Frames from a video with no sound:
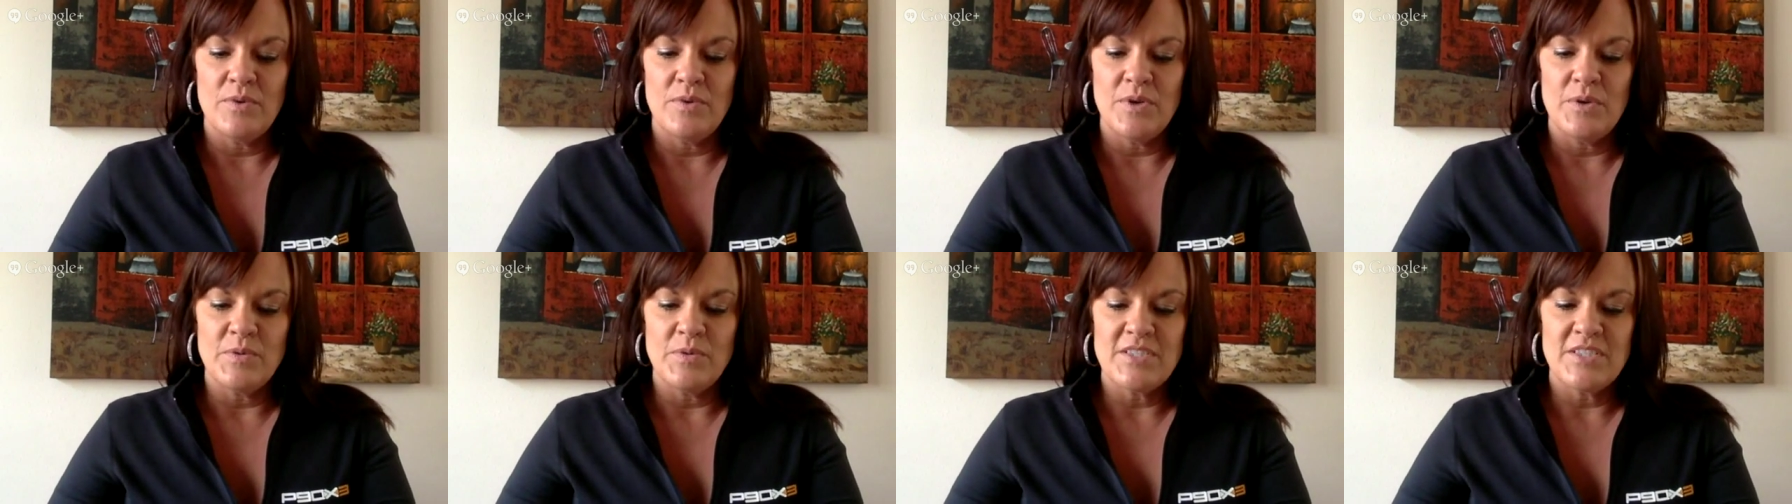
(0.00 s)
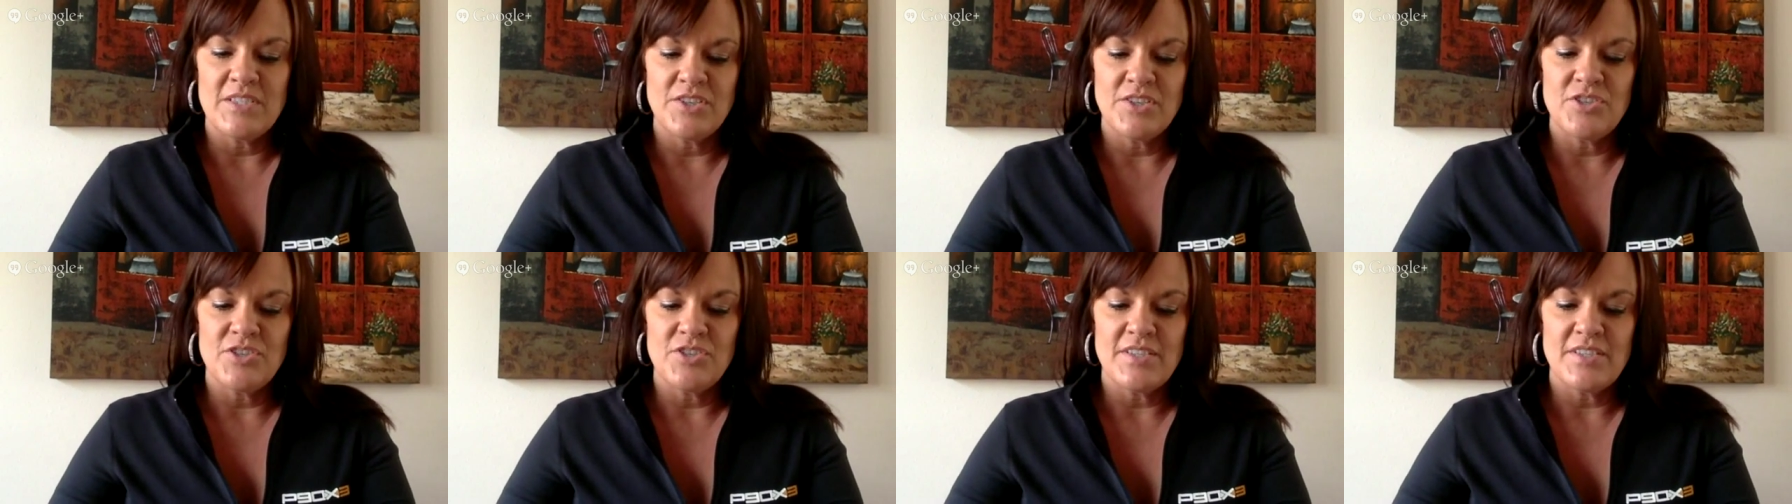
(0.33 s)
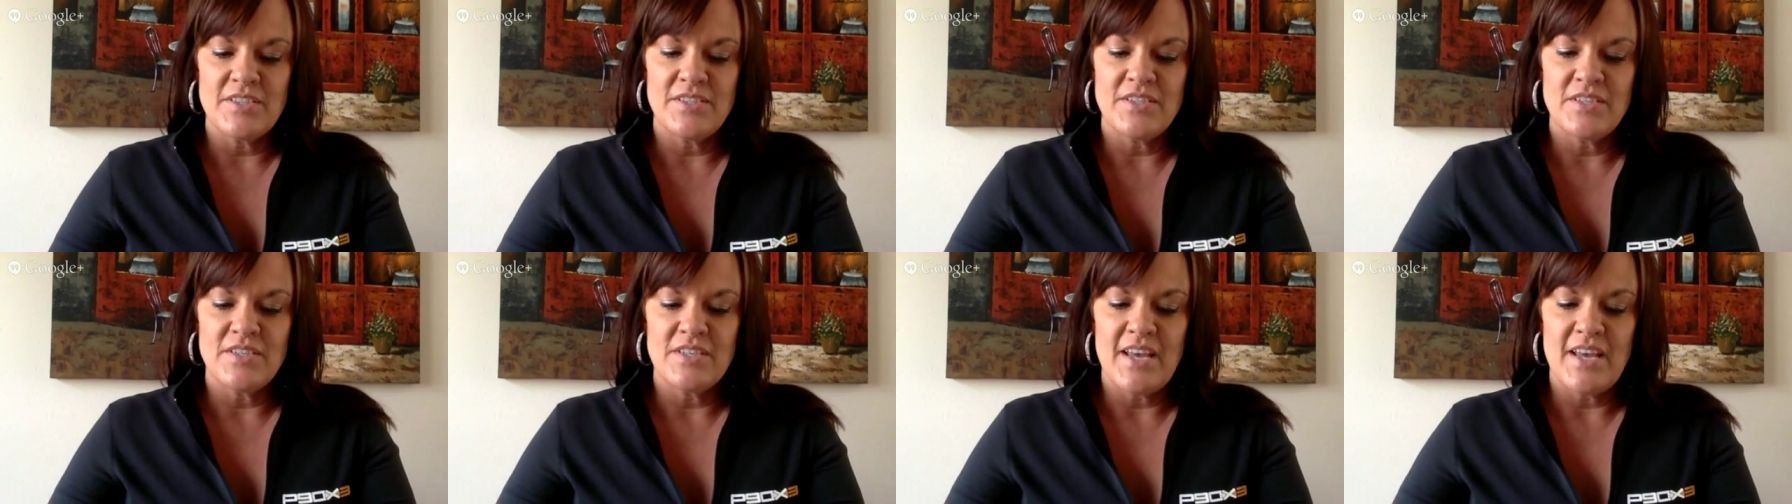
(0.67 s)
It was
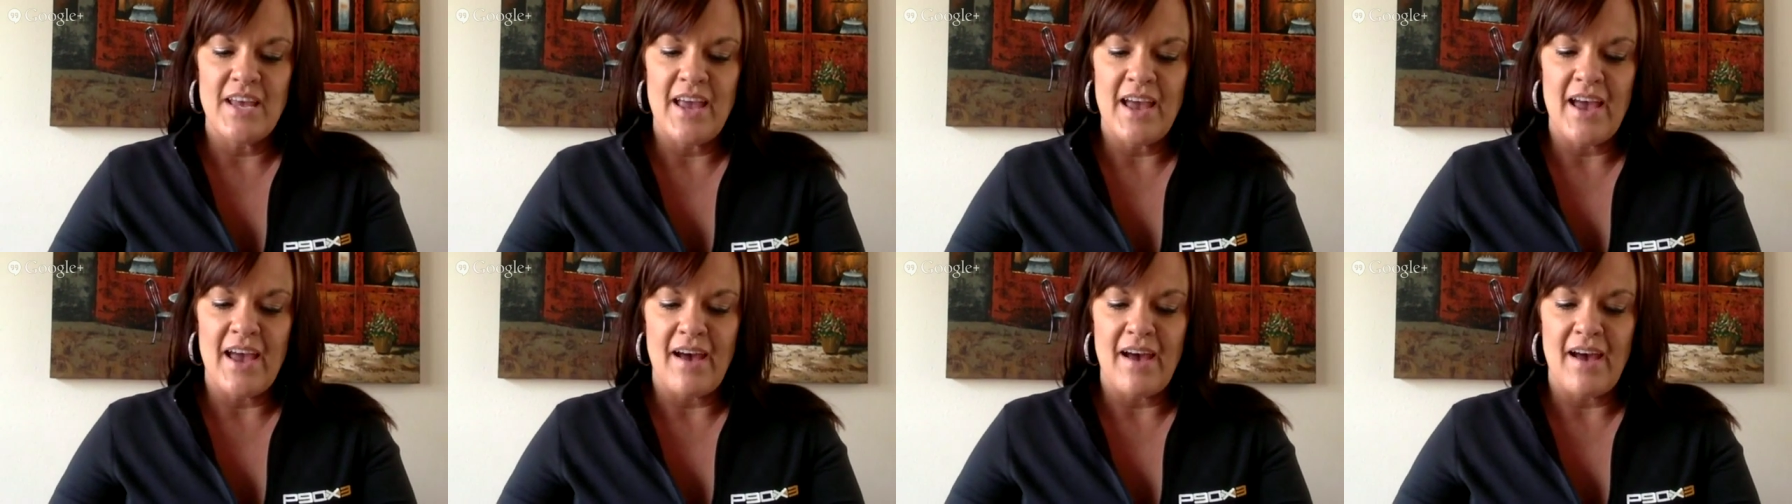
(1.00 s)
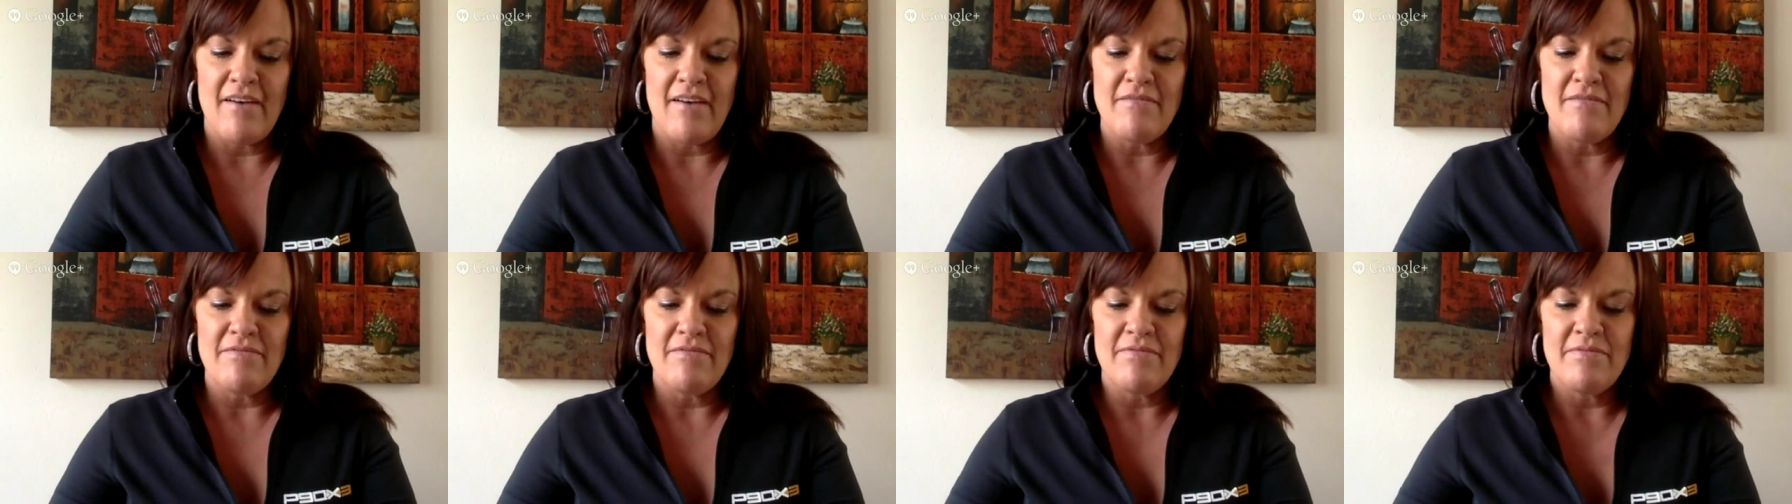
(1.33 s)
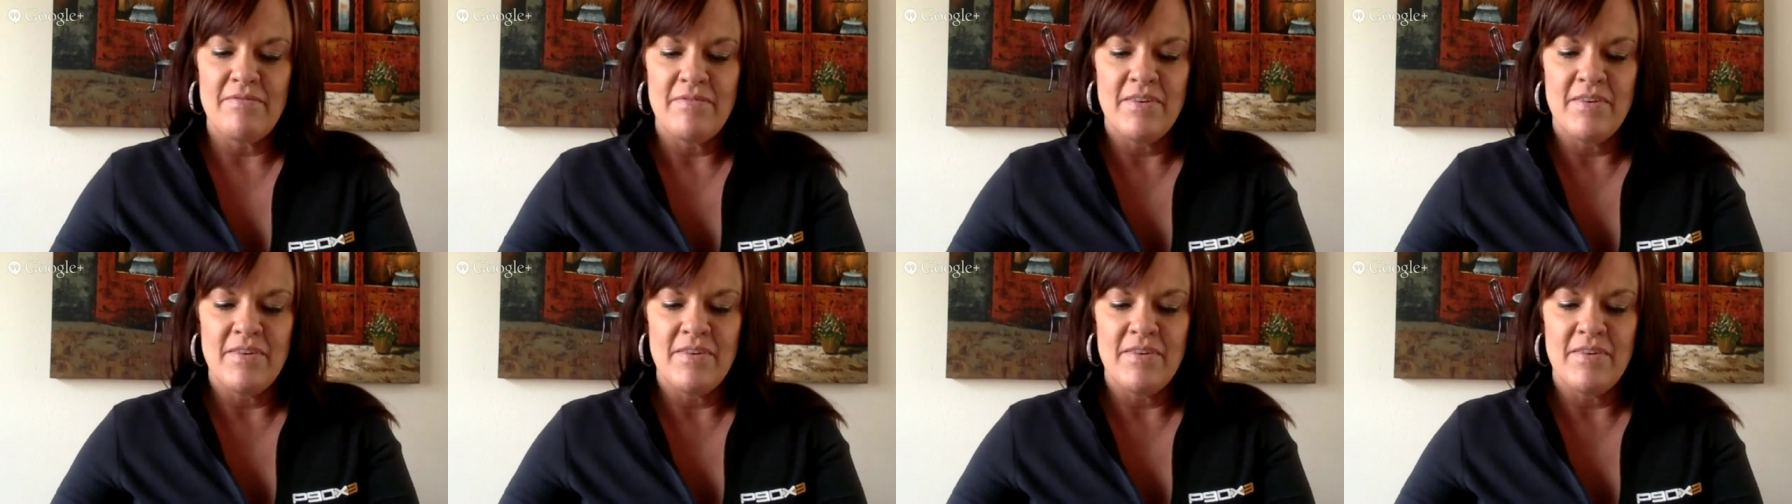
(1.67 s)
suggested to have